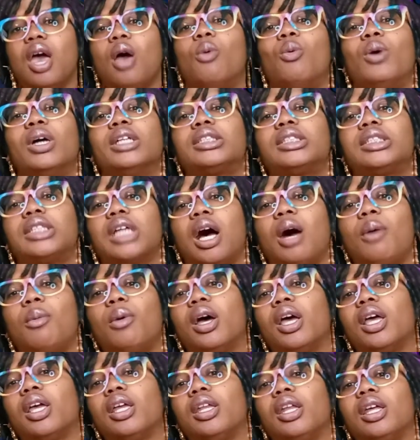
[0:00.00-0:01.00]
When
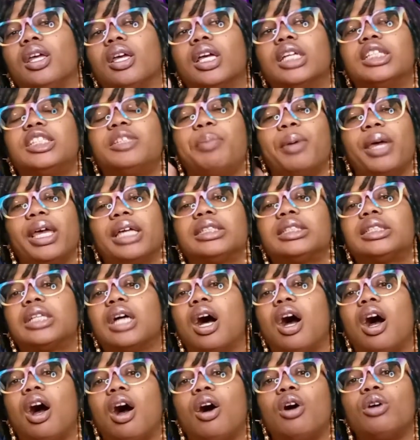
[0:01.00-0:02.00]
someone spends the
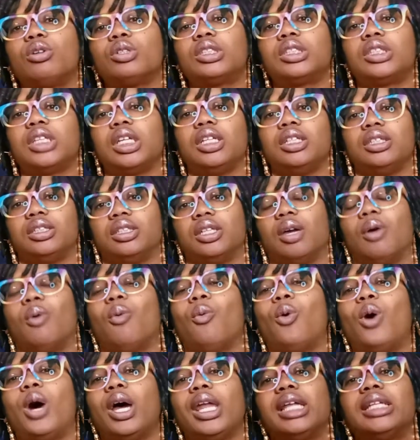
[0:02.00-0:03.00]
whole season
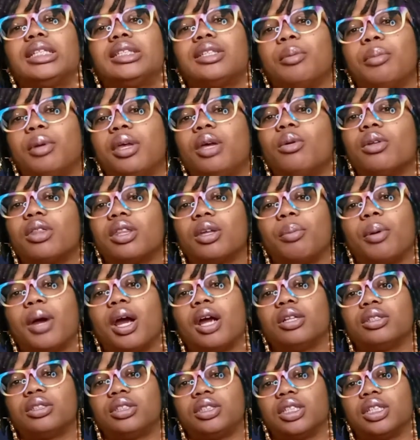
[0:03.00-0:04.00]
wanting to be with a
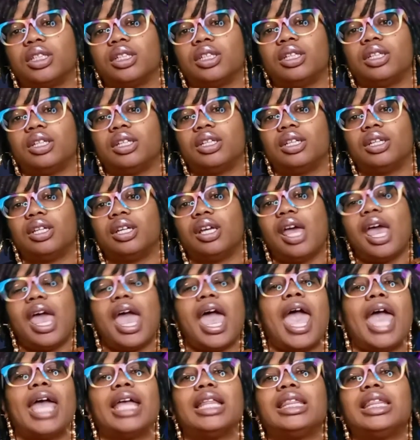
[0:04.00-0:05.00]
person
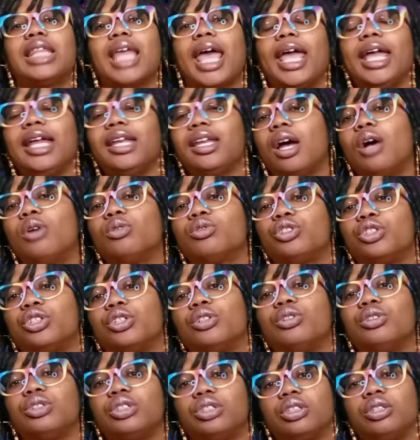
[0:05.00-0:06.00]
and they don't
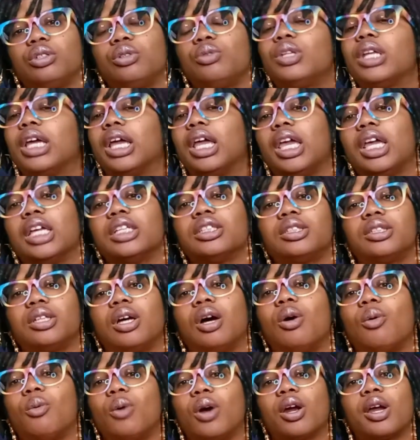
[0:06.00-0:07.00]
choose you, the itch
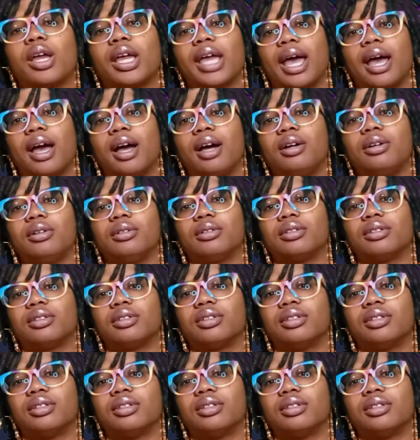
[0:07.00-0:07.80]
don't work out,